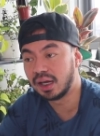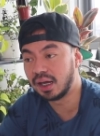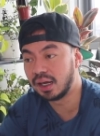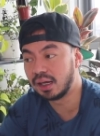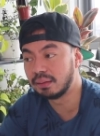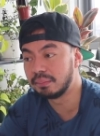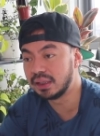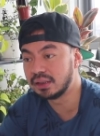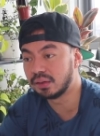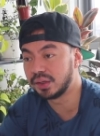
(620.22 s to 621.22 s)
uh,
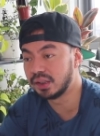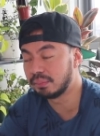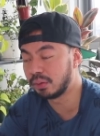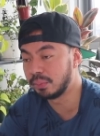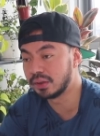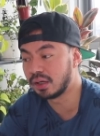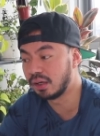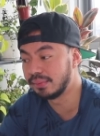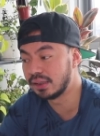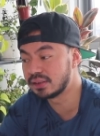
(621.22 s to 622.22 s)
mean or inappropriate
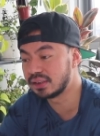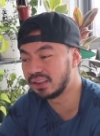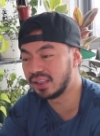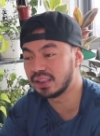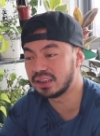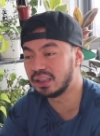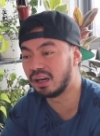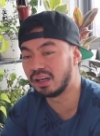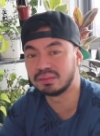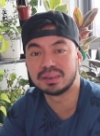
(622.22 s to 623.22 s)
comments. You know, I get the
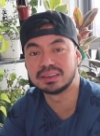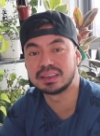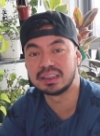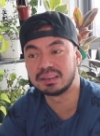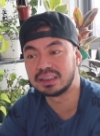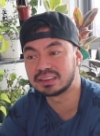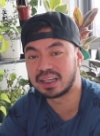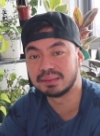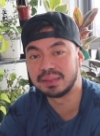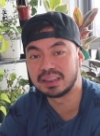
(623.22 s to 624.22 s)
odd ones here that's
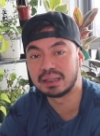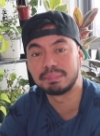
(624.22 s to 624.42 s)
kind of making a